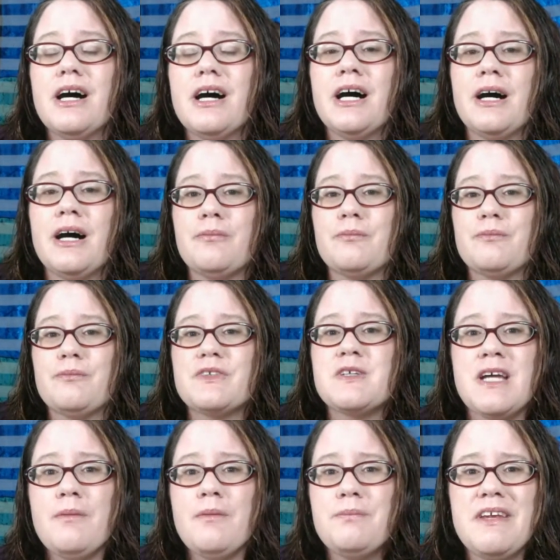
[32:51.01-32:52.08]
to
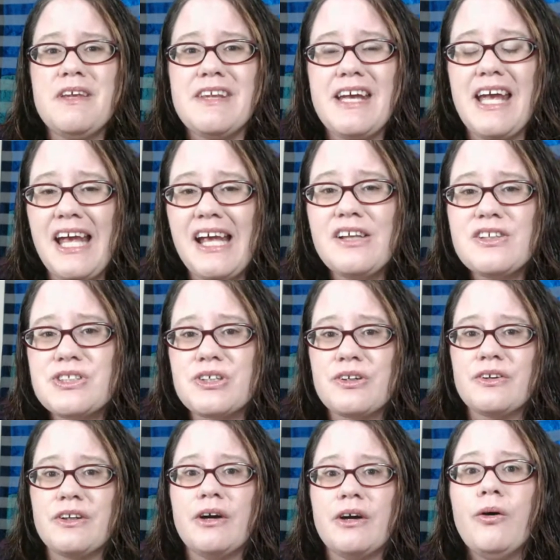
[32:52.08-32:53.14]
not be the
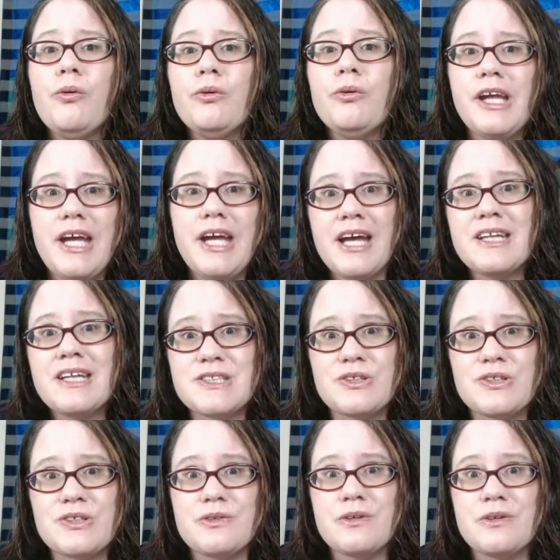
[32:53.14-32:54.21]
answer, the only
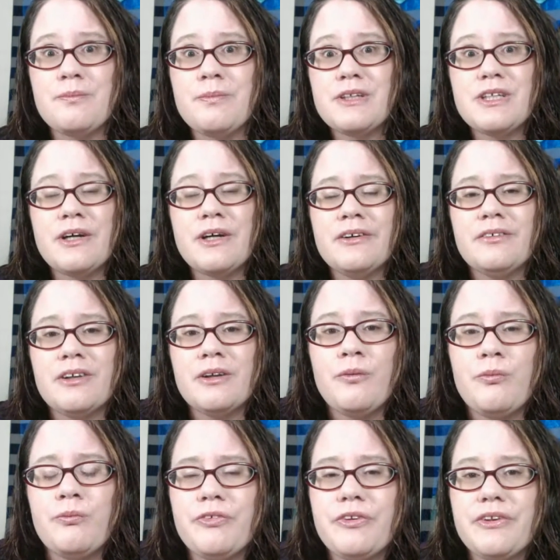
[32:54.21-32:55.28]
answer to it, but
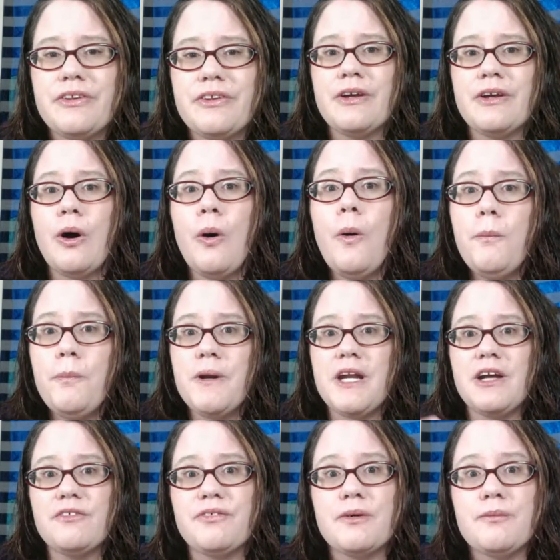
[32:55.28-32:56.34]
the
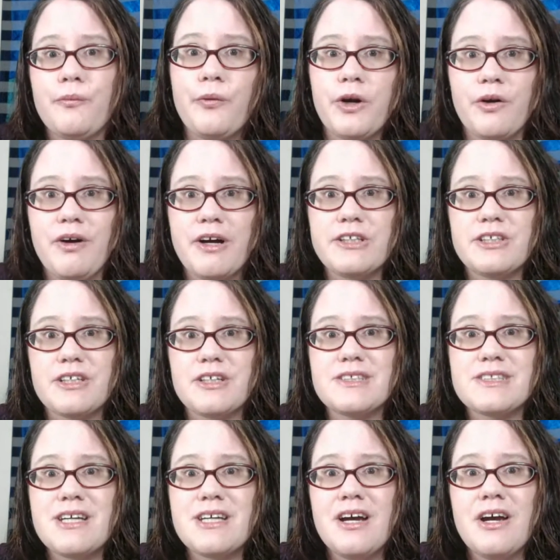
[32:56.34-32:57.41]
opening for more
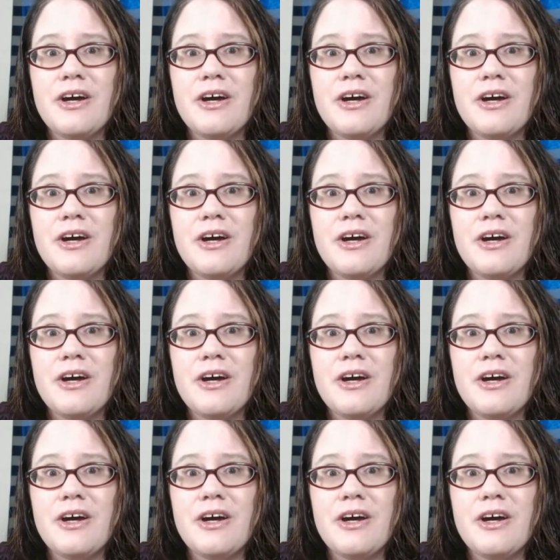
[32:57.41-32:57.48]
questions,